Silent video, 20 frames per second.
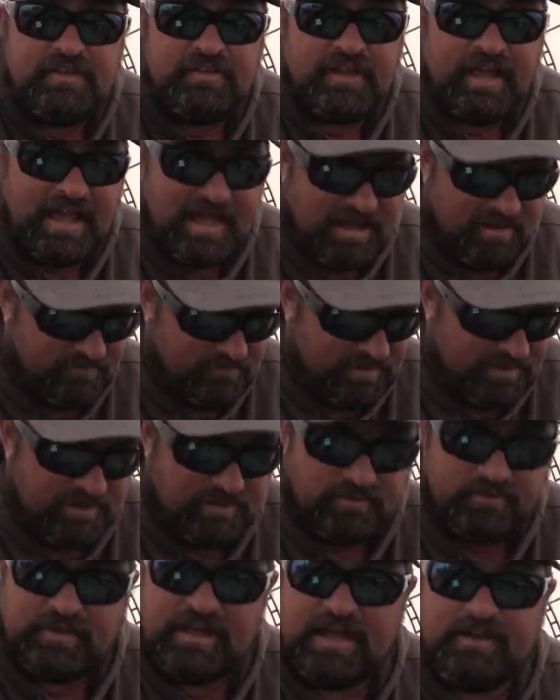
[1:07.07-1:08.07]
They have
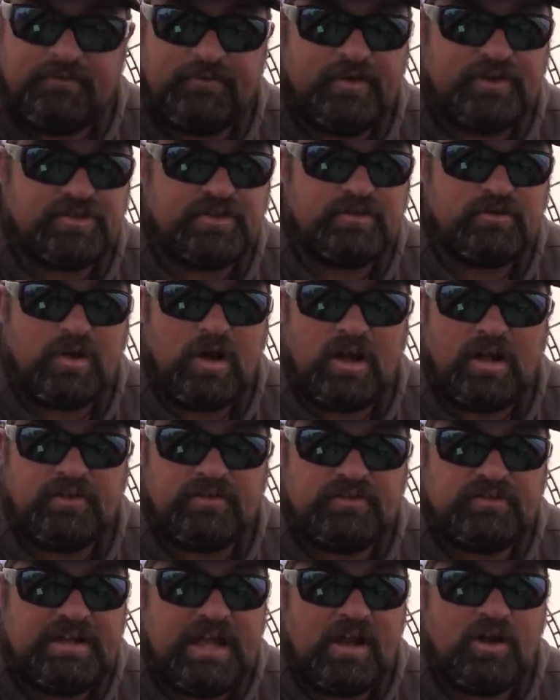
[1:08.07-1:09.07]
like they had fishing
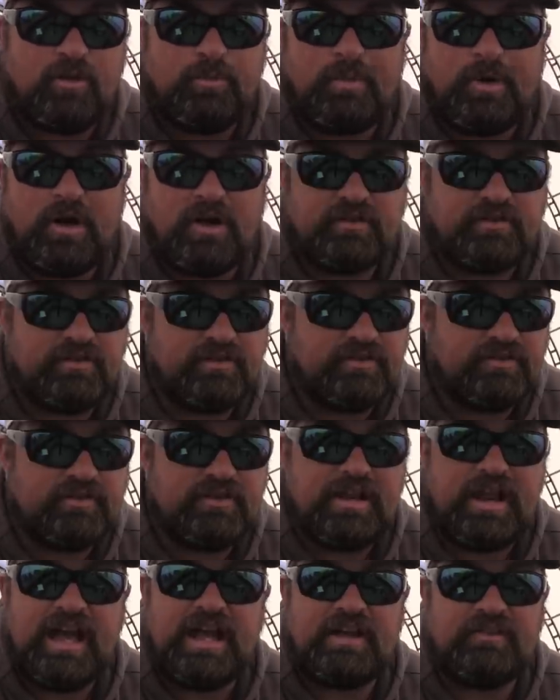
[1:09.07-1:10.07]
rods, tackle boxes,
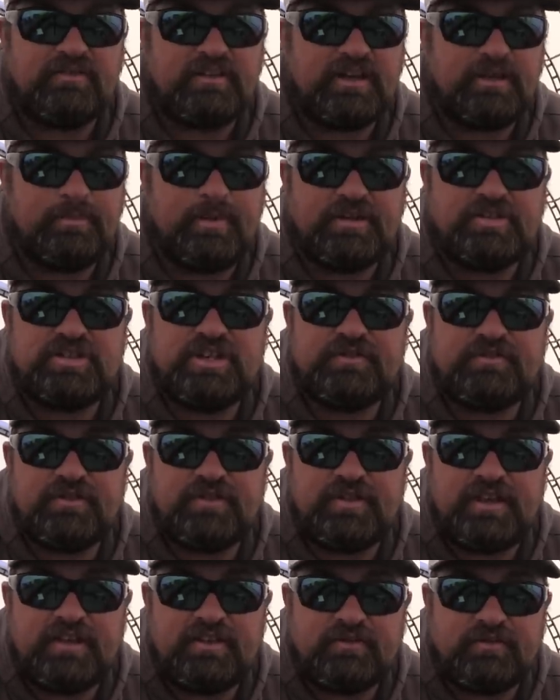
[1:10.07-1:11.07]
knives, and a bunch of
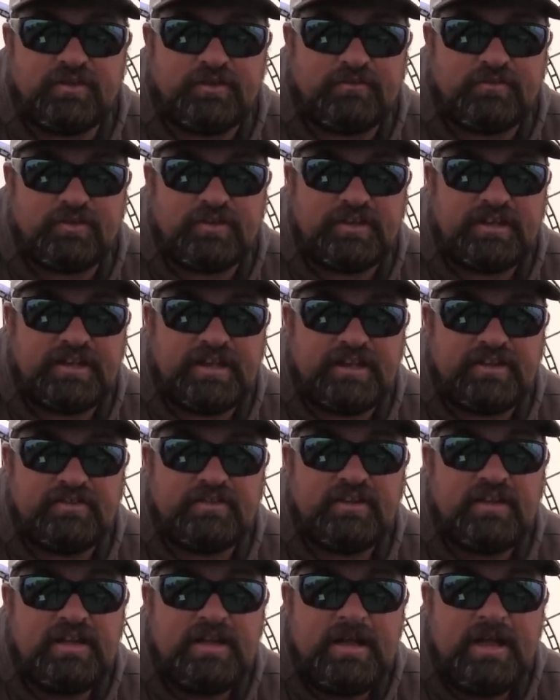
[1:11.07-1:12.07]
different things for, for the
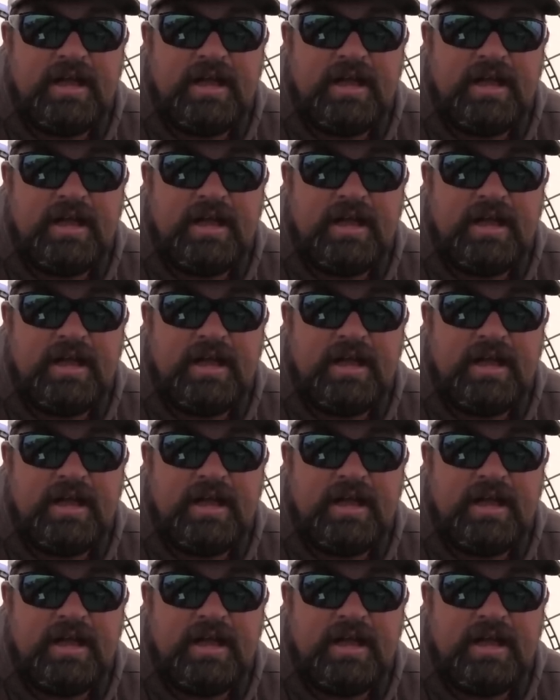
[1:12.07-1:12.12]
kids.